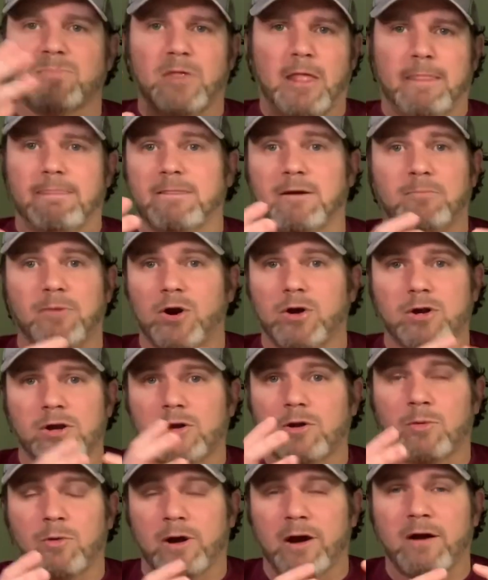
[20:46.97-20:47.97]
the market
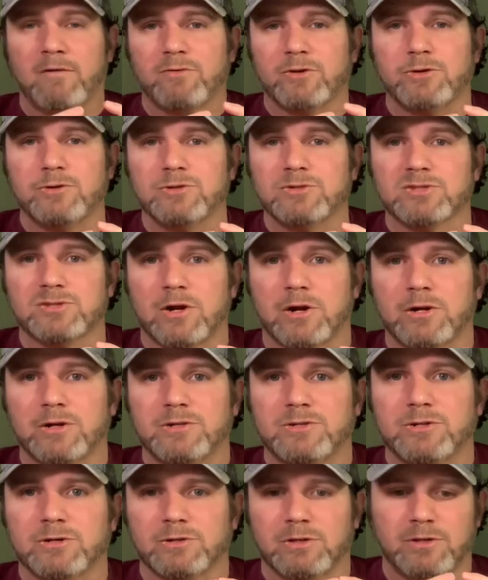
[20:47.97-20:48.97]
or wherever you
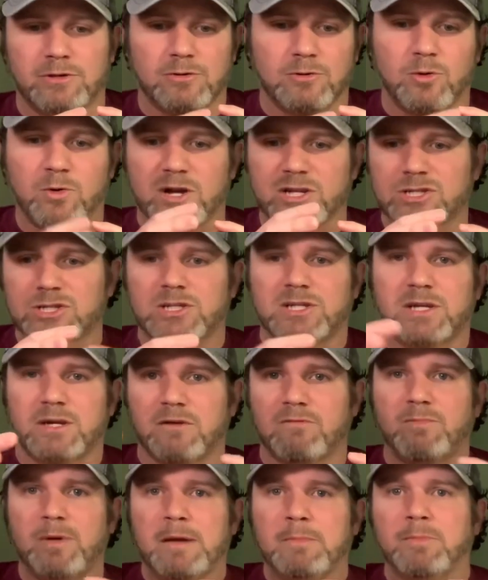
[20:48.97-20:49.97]
started your little questioning
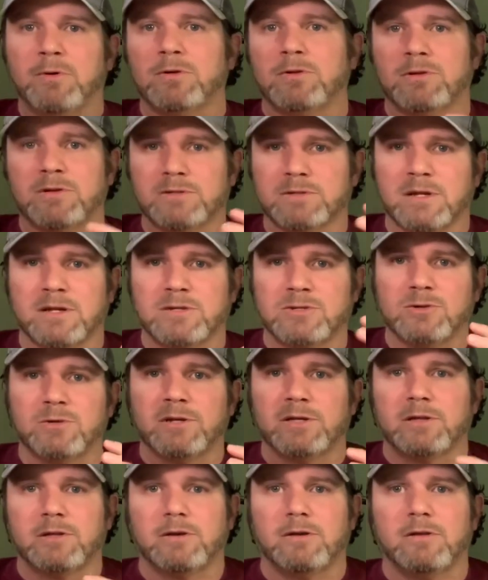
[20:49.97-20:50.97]
of people and, and
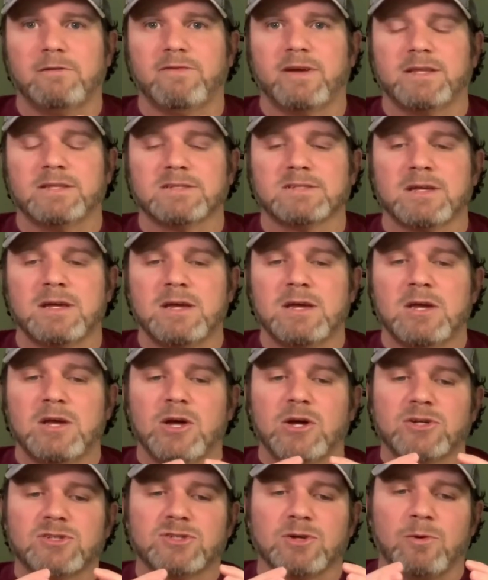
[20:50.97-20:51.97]
doing little events.
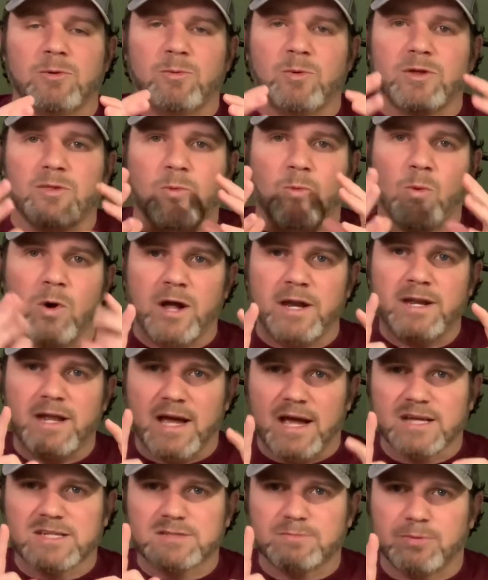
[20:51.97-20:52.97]
So with one
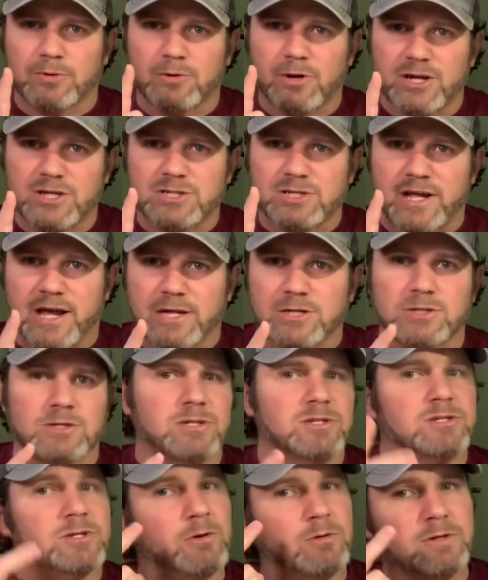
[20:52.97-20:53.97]
exploration action,
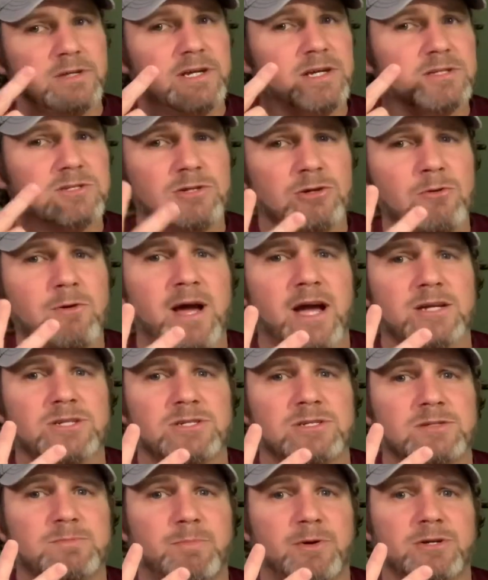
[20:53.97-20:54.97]
because you only get two
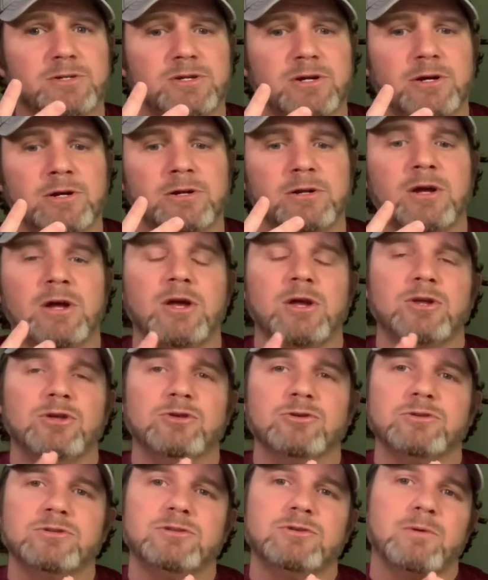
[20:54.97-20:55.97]
actions per turn,
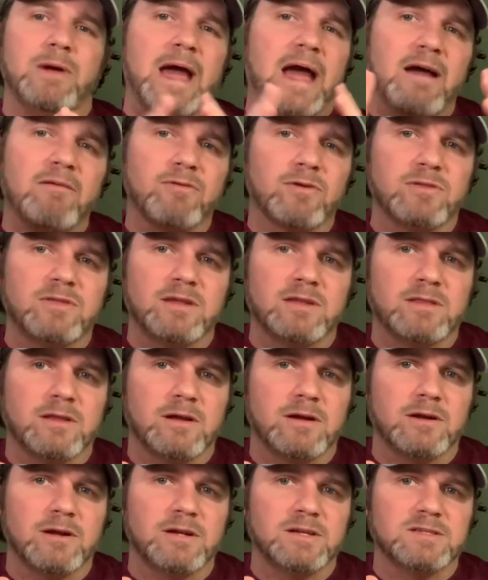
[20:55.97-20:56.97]
you can do everything
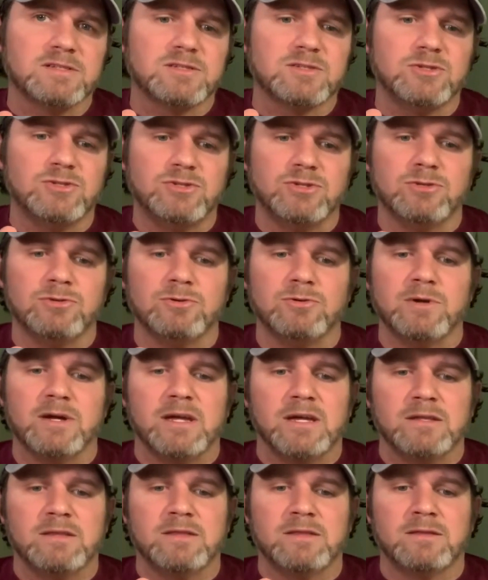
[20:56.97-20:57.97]
there is to do
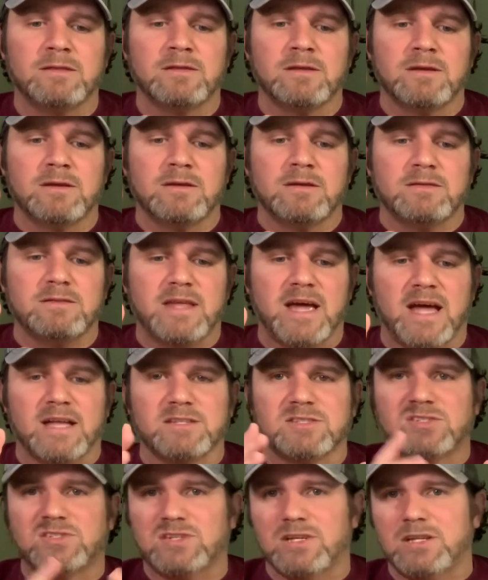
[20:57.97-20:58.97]
in
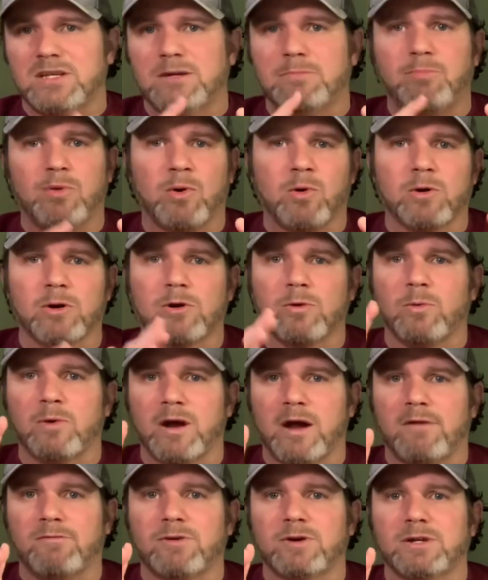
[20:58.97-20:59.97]
that city, port,
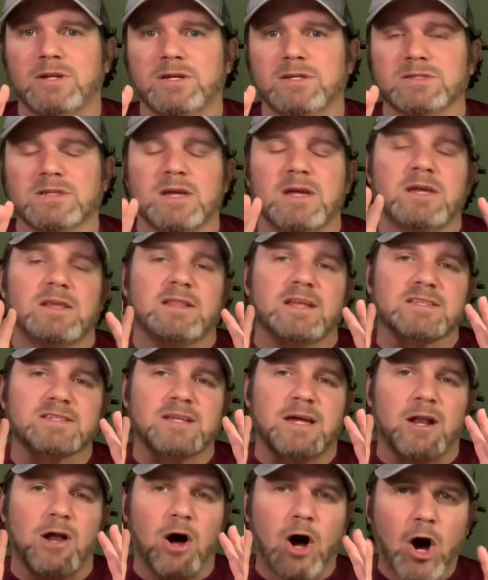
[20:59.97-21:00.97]
wherever it is. That's
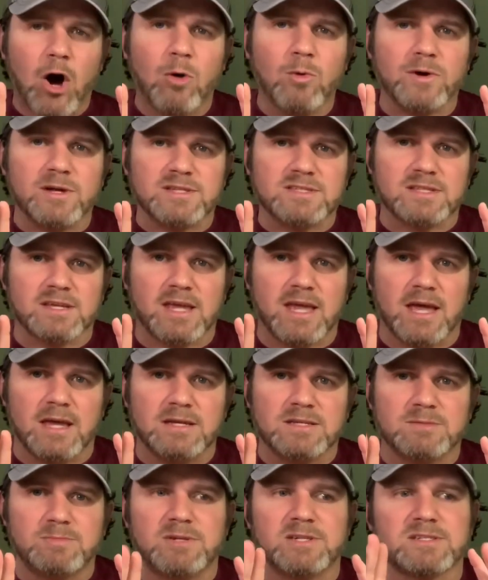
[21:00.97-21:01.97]
not always the
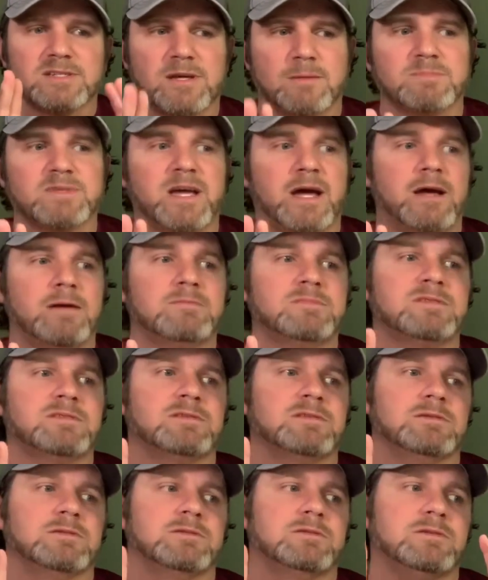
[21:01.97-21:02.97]
case because sometimes
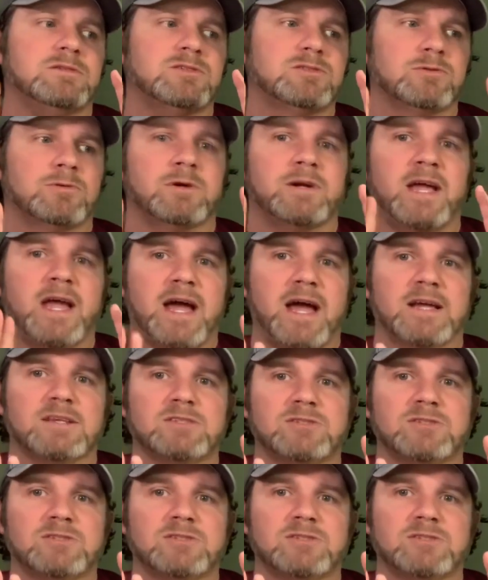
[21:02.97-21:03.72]
the, the story has